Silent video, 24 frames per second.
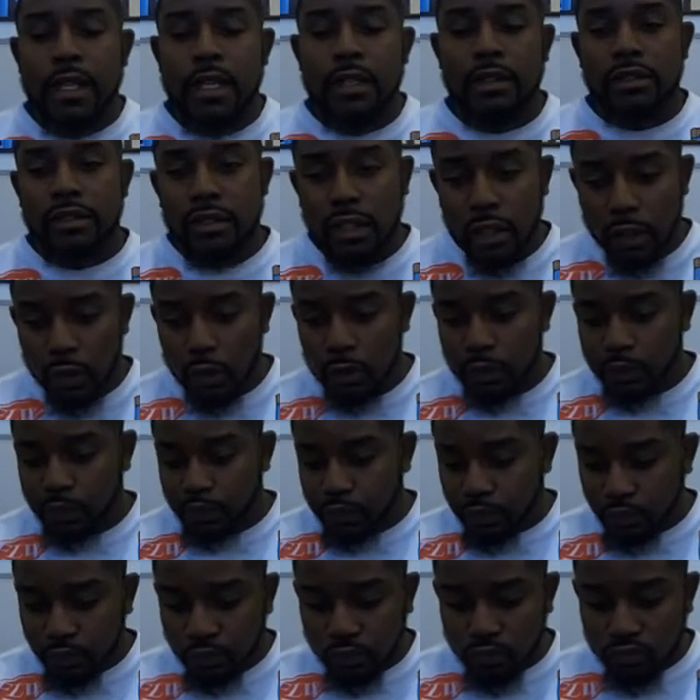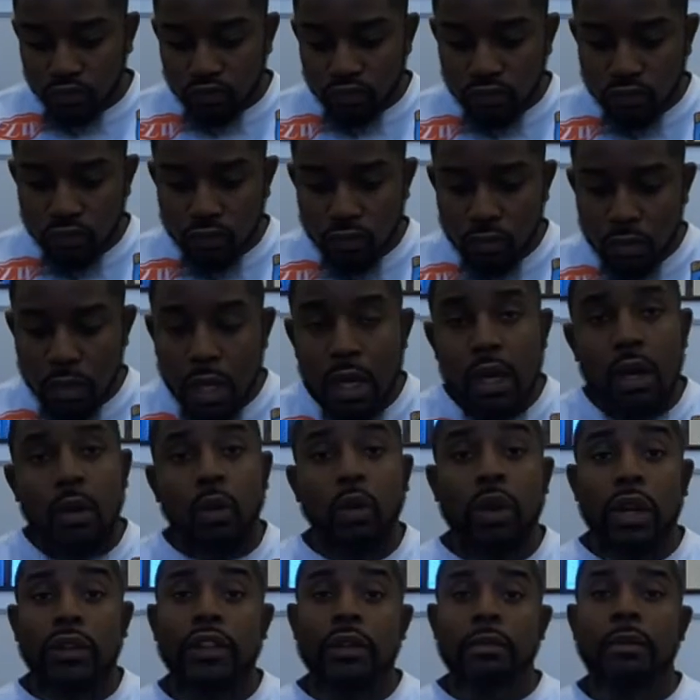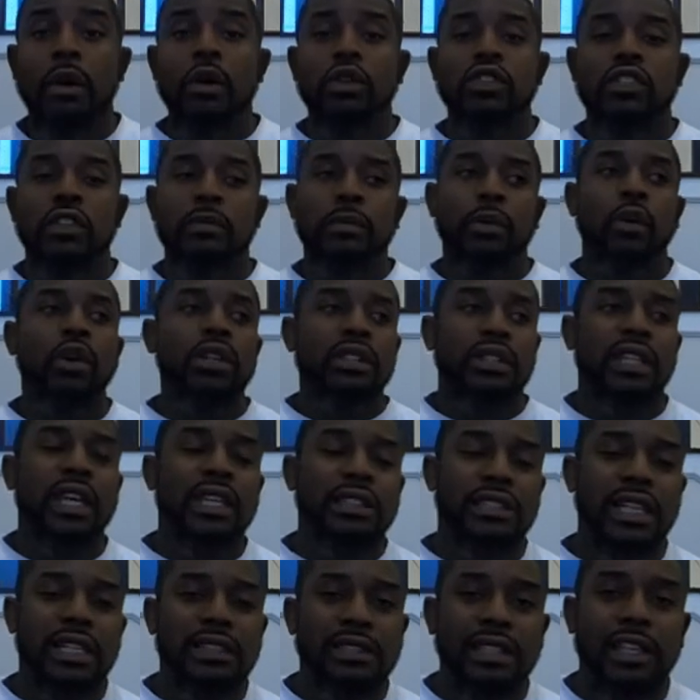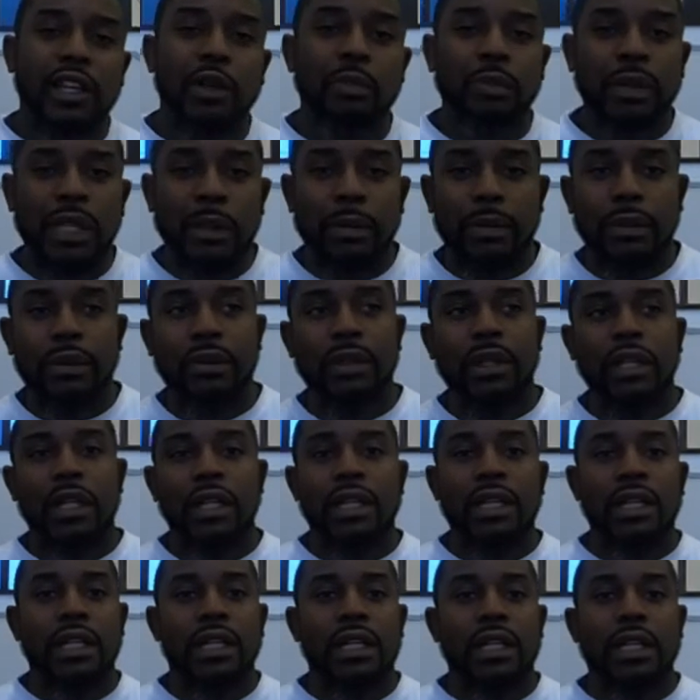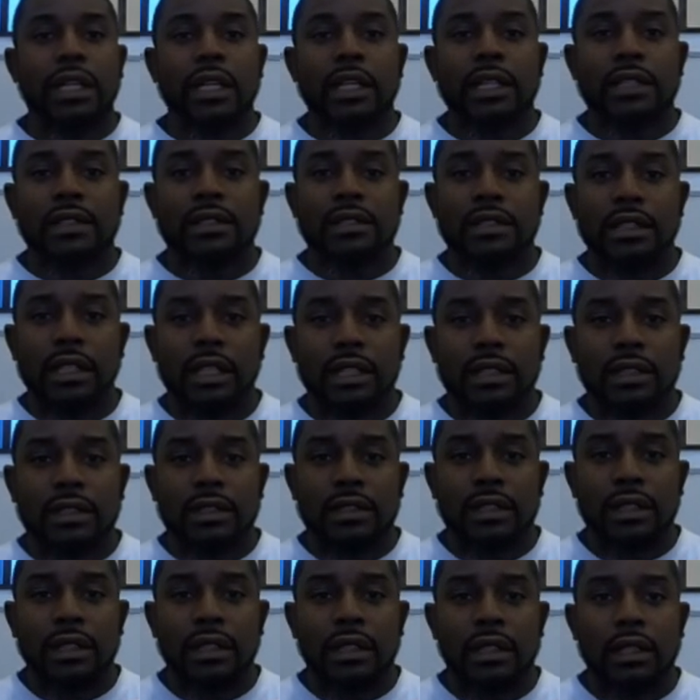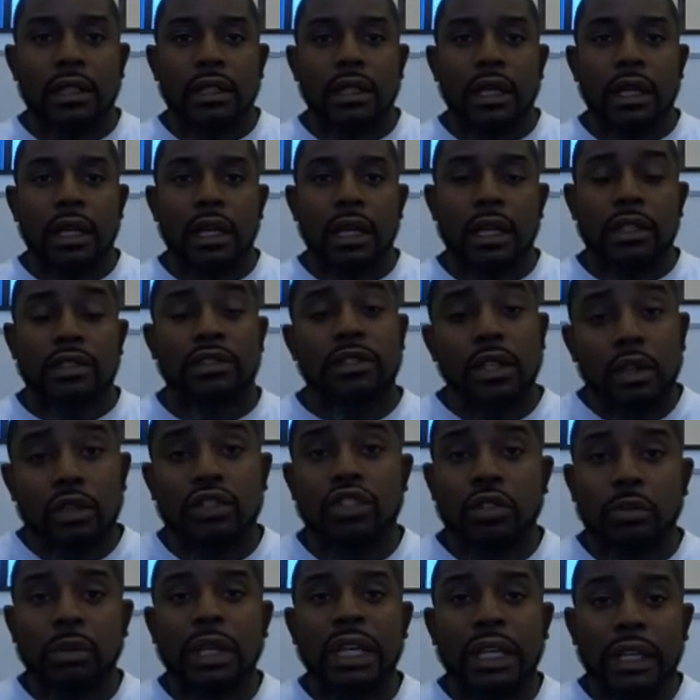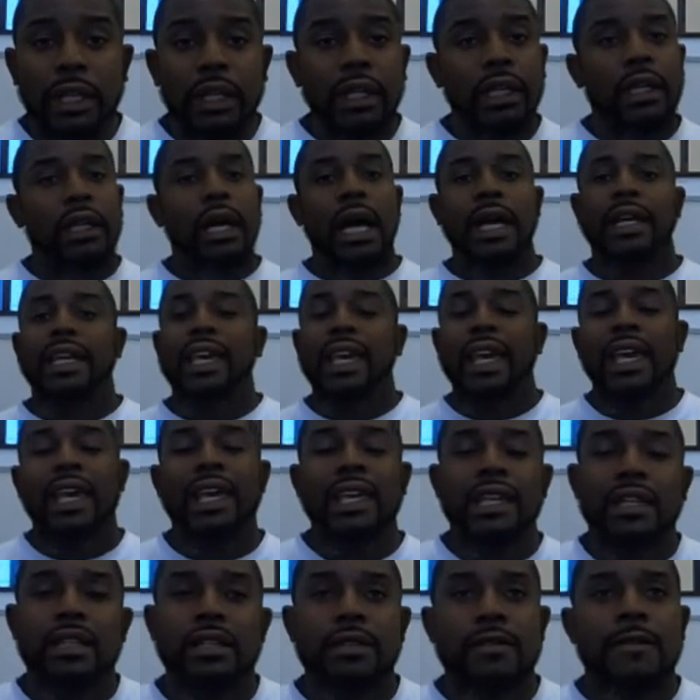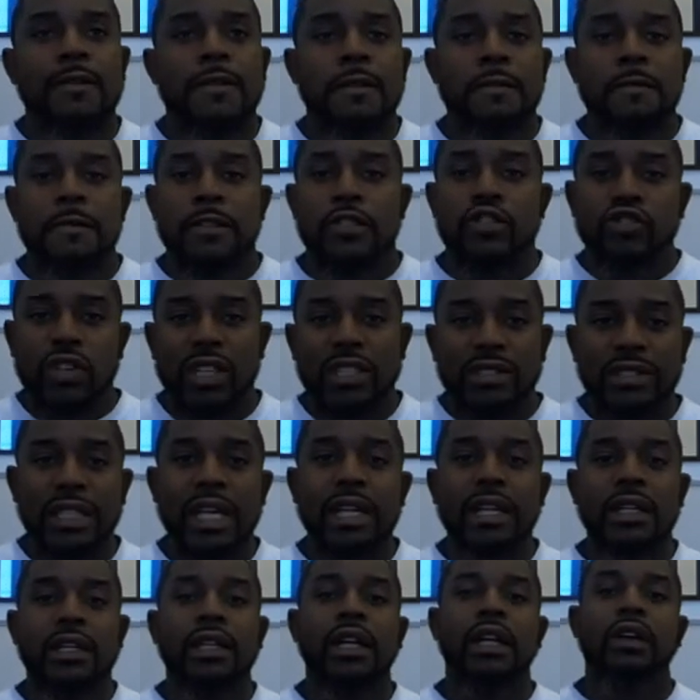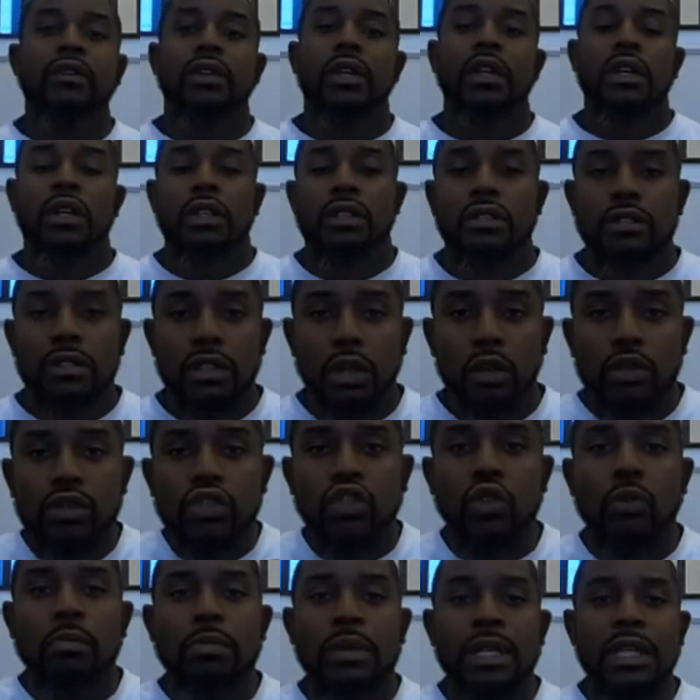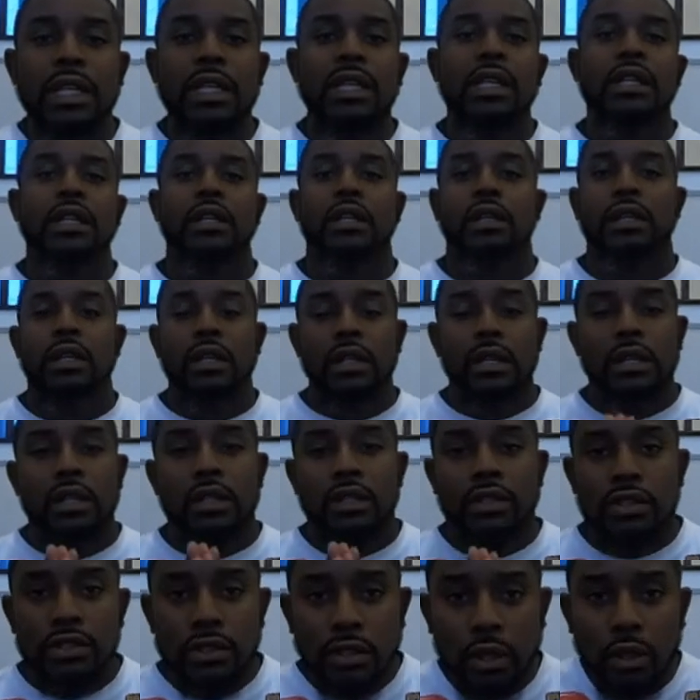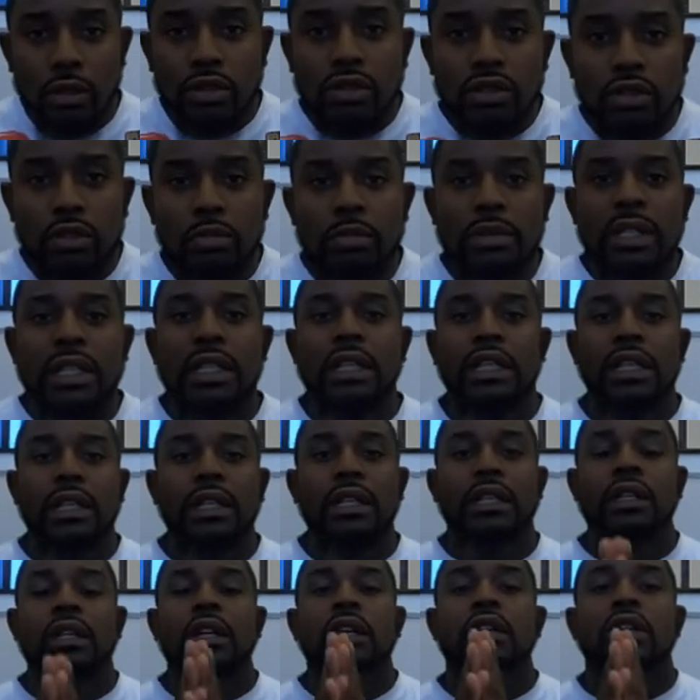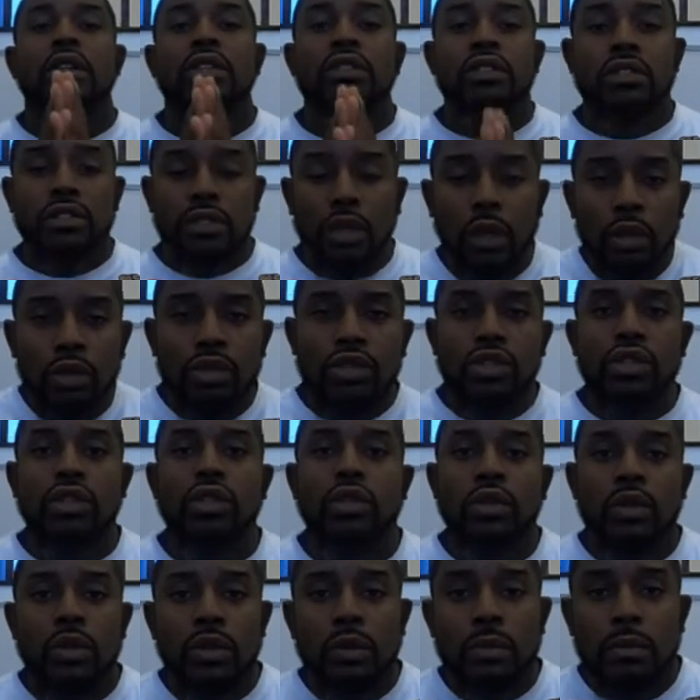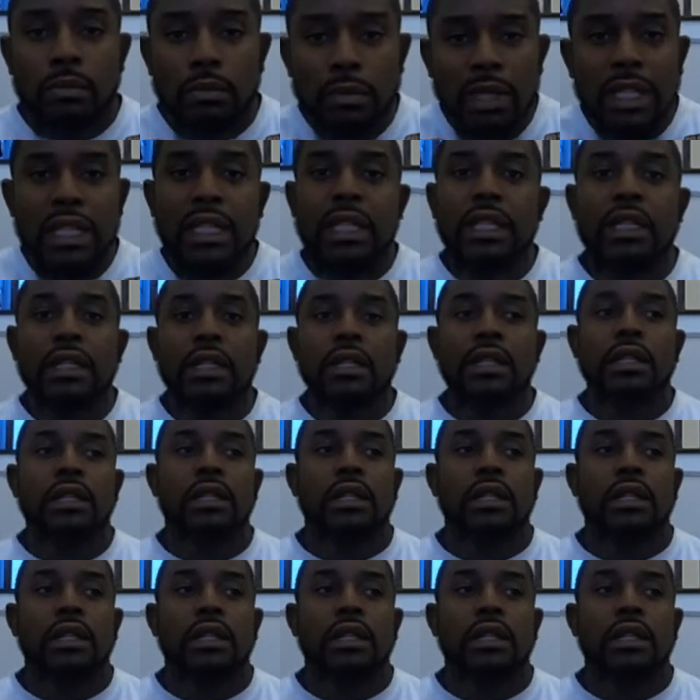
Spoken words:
So one of the most important things I tell people is just social media. I can't stress that enough. Social media, social media, social media.